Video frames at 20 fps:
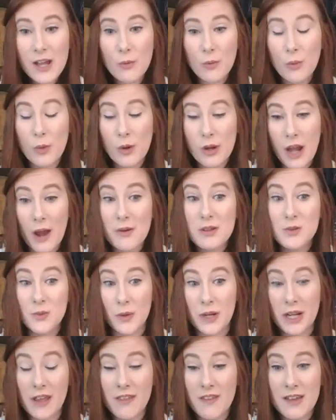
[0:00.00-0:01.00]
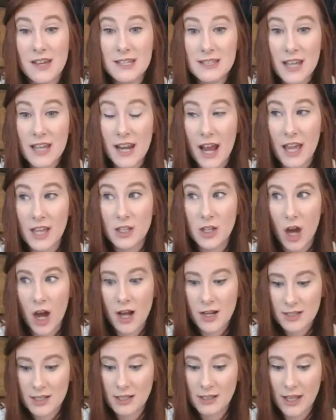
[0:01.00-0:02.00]
when I was reading this and I
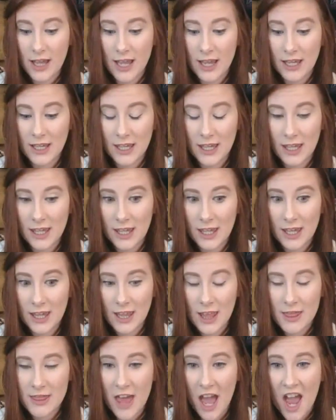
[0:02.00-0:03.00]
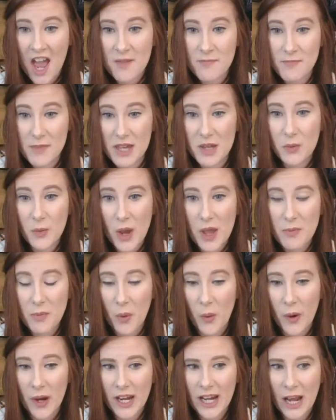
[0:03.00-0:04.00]
got to like that
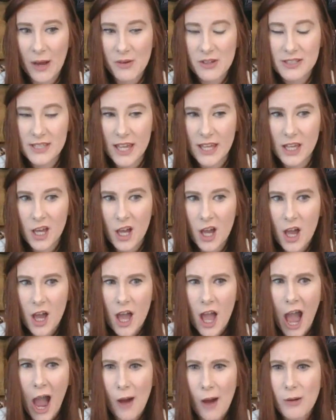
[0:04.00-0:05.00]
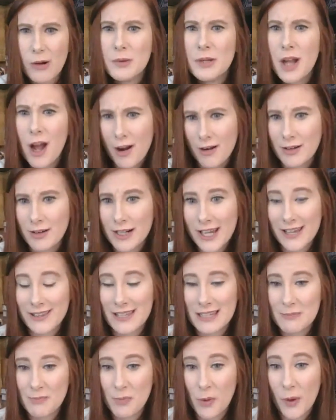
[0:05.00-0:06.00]
midway point, I was like, how are we already
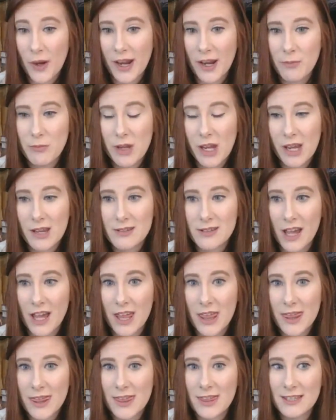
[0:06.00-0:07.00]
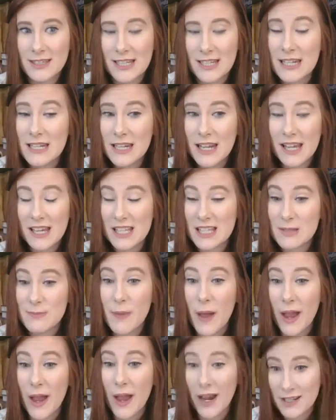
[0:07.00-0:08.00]
at this point? Because I didn't
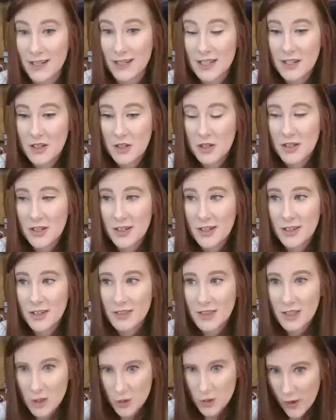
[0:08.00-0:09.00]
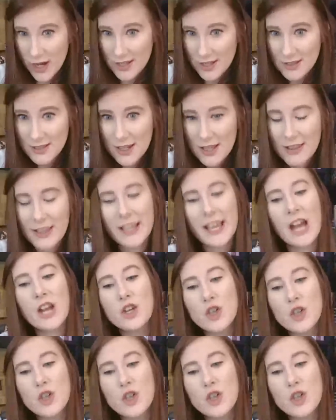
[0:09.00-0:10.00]
expect the twist. Like I
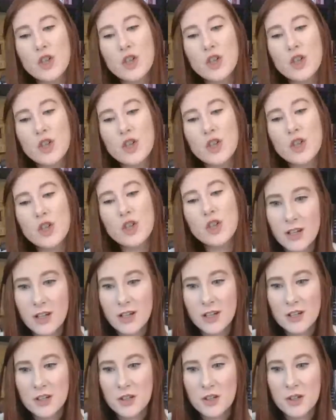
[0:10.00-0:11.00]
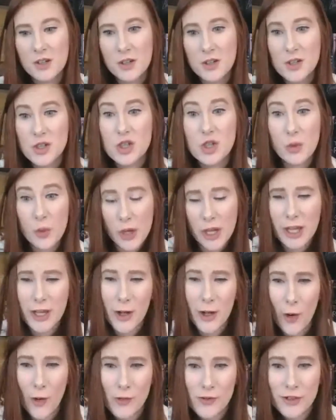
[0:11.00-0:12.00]
knew it was about doing it
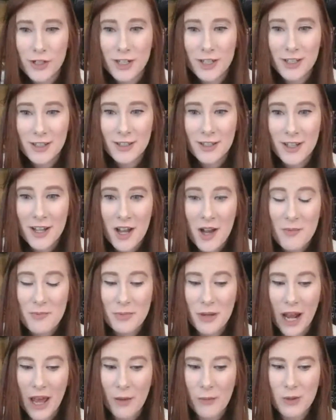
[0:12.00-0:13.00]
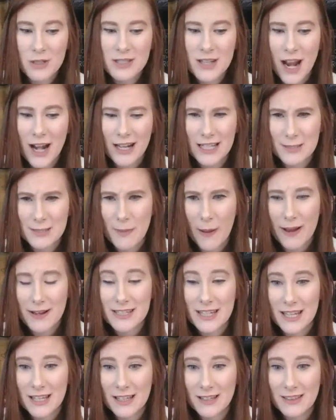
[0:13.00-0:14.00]
over, but I was not
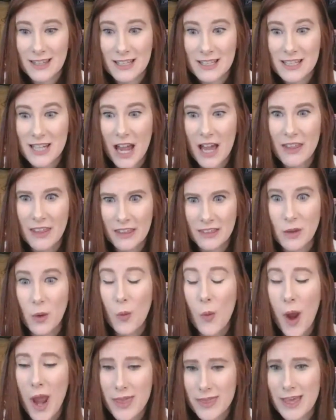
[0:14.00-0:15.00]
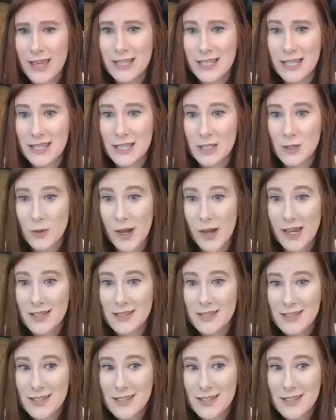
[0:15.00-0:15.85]
expecting like the way they did the twist.